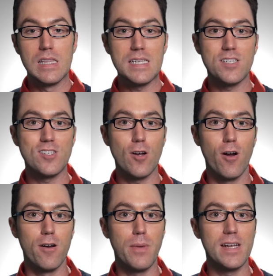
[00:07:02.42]
Let's
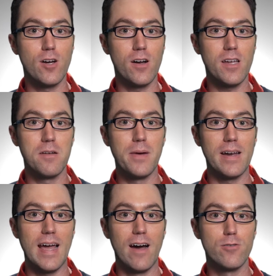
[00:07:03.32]
start by talking
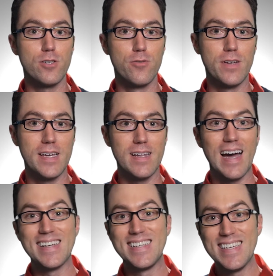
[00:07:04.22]
about how to get
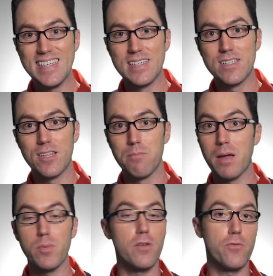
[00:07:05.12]
ideas that
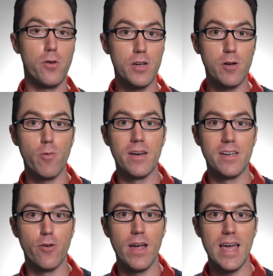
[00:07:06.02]
might be floating around
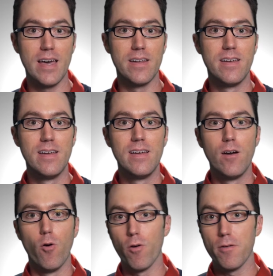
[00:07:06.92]
in your head
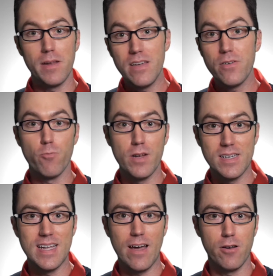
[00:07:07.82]
or even
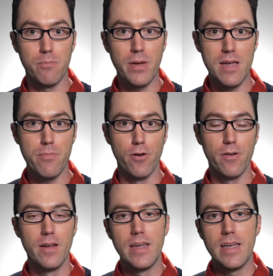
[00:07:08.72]
written down on
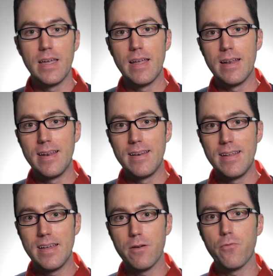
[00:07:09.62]
paper
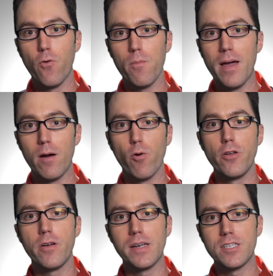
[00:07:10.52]
in a format
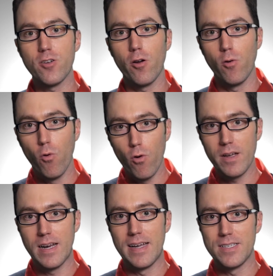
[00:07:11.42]
where you can start
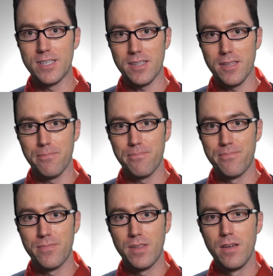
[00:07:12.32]
organizing them.
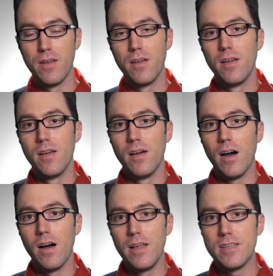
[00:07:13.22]

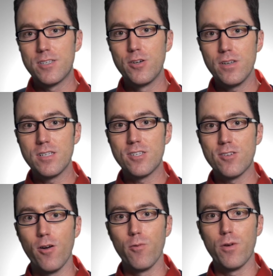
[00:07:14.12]
It's good to
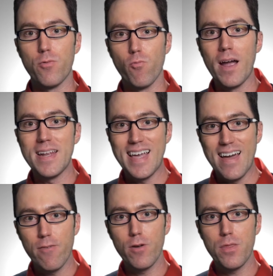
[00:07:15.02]
start with writing
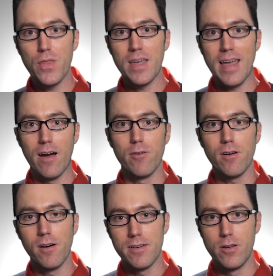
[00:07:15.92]
everything
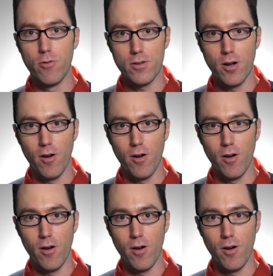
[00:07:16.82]
out on note